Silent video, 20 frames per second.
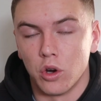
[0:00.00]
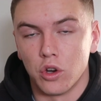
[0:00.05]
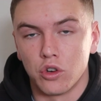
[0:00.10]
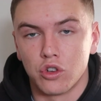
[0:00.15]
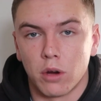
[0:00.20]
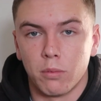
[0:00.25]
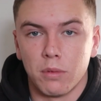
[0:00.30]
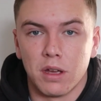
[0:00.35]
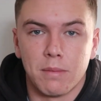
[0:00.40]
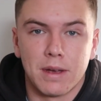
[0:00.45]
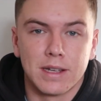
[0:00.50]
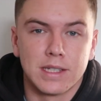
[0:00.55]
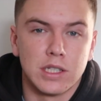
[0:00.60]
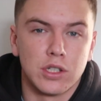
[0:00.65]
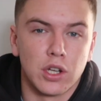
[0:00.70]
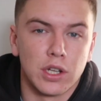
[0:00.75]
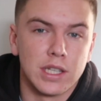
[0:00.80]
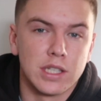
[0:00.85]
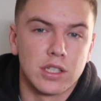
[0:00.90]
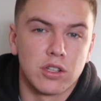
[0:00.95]
or drop me a
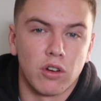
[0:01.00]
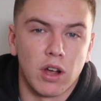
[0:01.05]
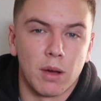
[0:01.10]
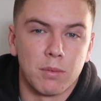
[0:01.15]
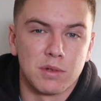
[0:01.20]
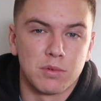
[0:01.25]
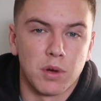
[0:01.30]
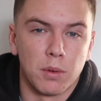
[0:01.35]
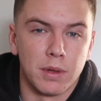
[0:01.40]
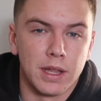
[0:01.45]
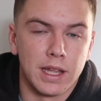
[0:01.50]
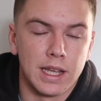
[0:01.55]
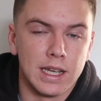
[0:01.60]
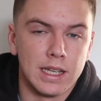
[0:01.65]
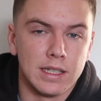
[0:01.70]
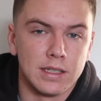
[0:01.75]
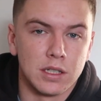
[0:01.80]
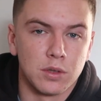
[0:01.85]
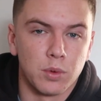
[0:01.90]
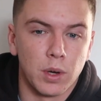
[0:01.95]
message on Instagram. It's probably the
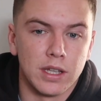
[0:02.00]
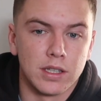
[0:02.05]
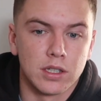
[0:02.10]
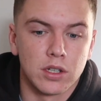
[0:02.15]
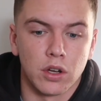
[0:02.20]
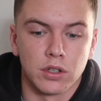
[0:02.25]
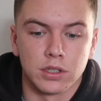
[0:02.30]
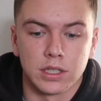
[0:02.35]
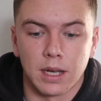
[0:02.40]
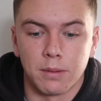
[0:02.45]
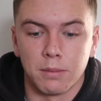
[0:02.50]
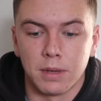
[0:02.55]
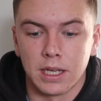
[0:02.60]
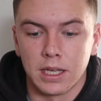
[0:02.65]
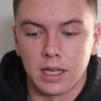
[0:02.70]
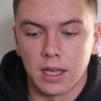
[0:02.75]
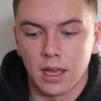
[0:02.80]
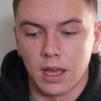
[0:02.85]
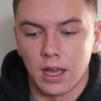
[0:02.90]
easiest way to contact me.